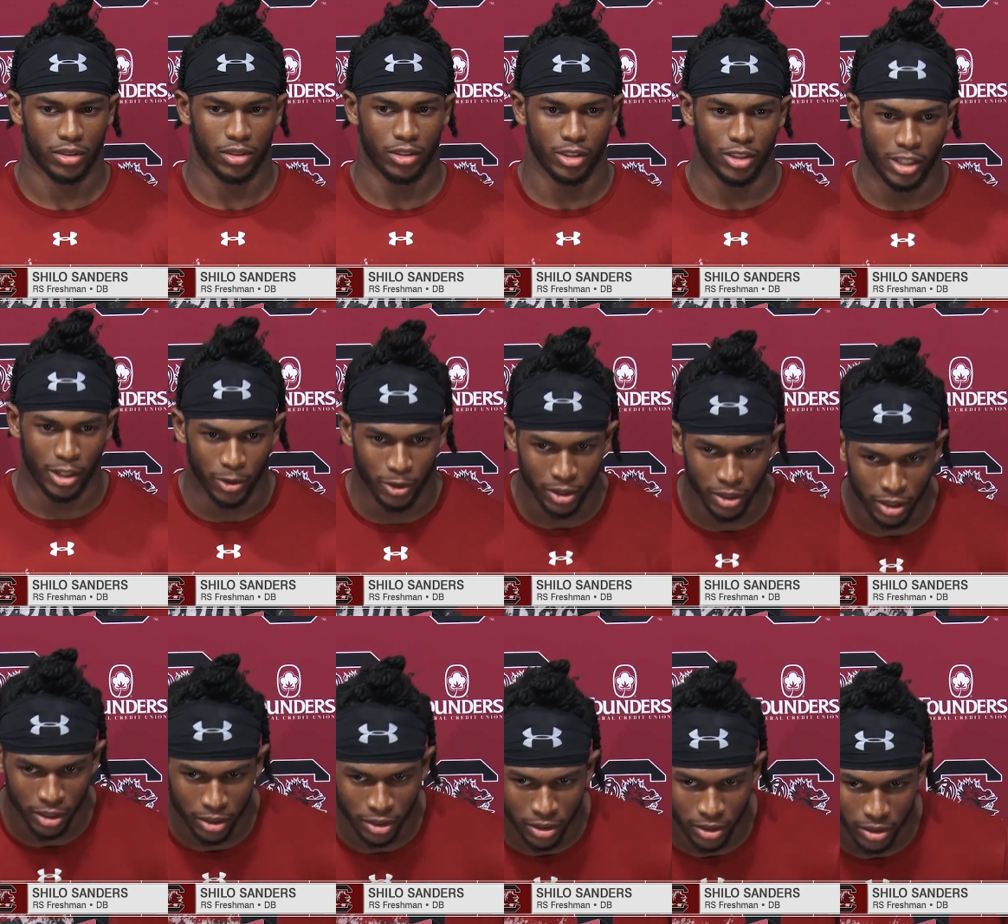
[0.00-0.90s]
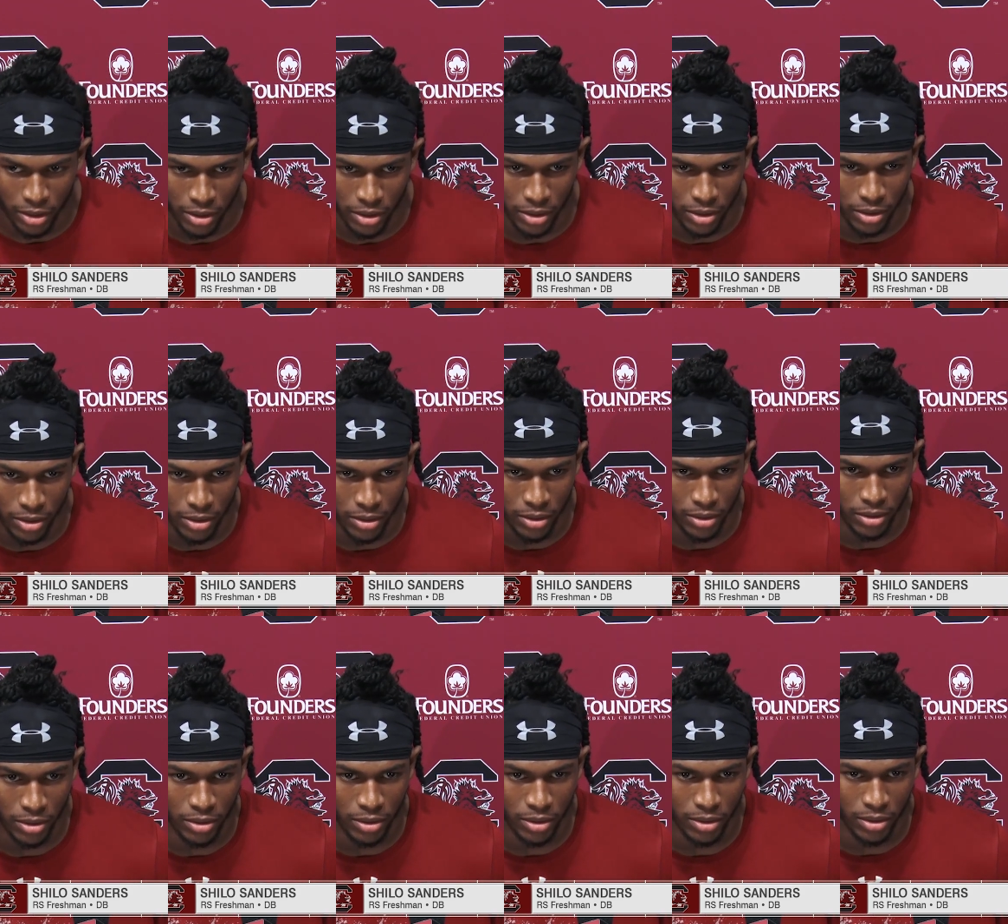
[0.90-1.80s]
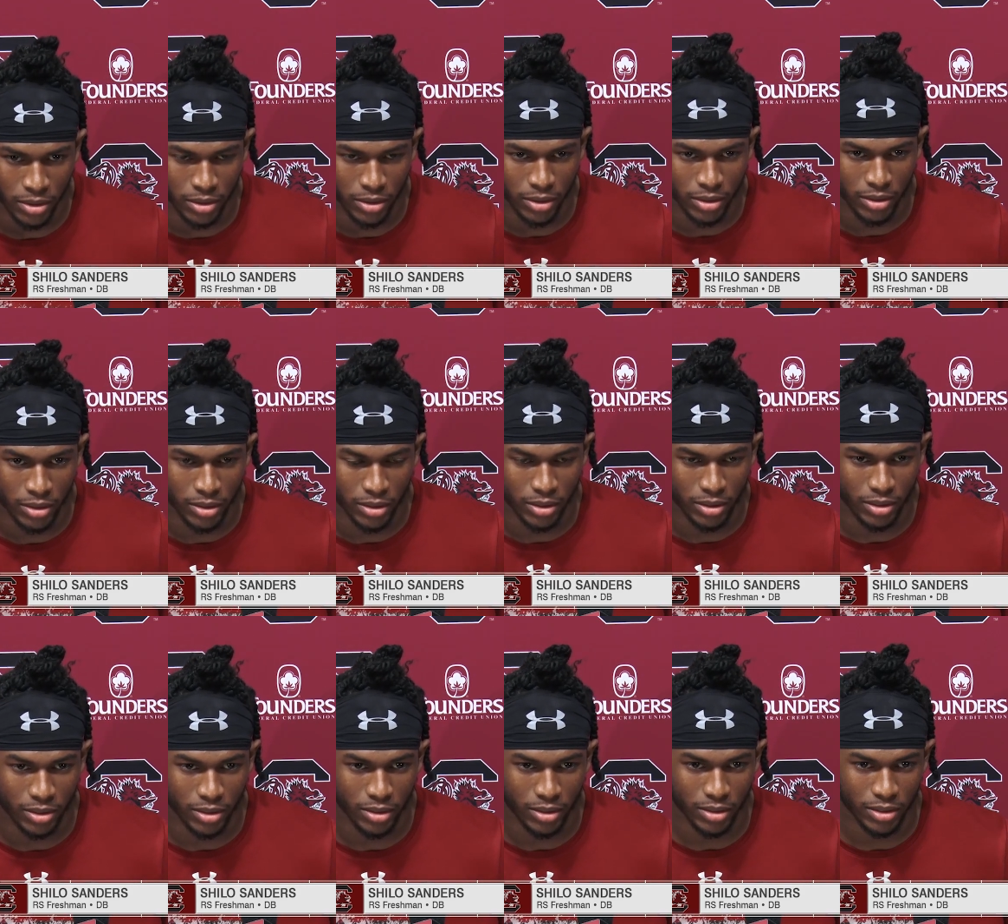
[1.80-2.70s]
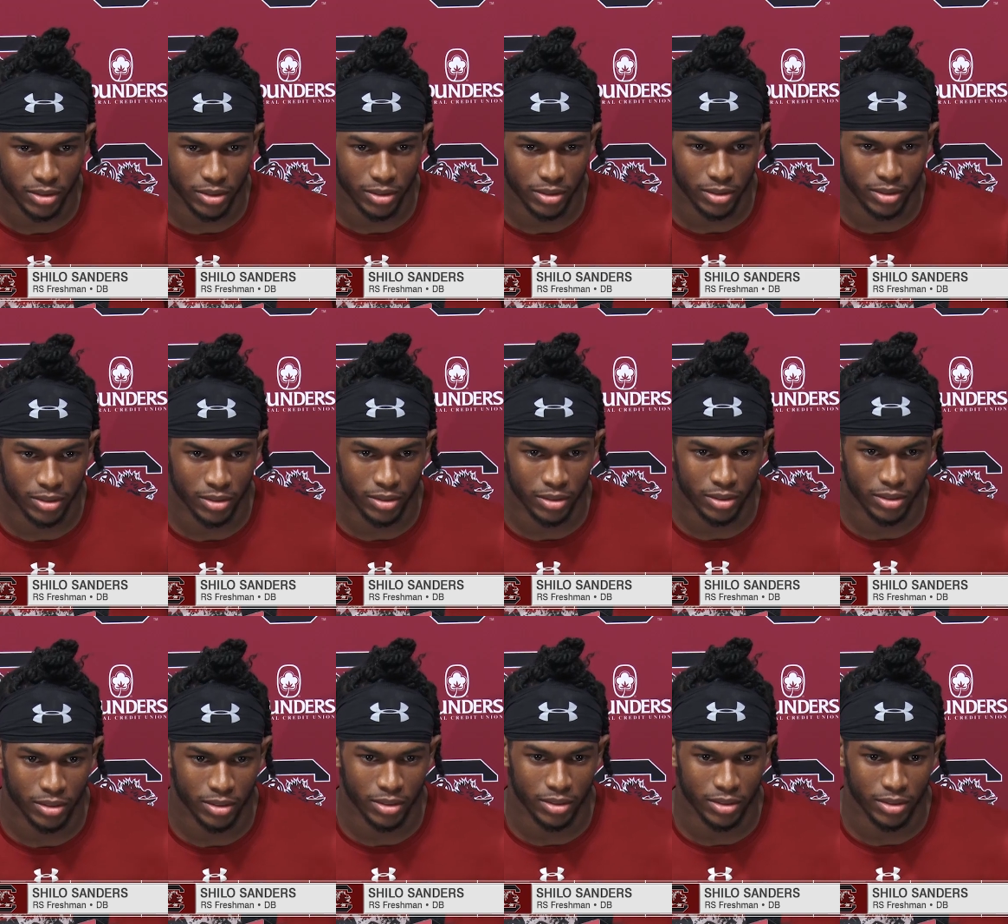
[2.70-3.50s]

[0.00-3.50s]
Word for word: You said what? So what kind of head coach do you think he's gonna be?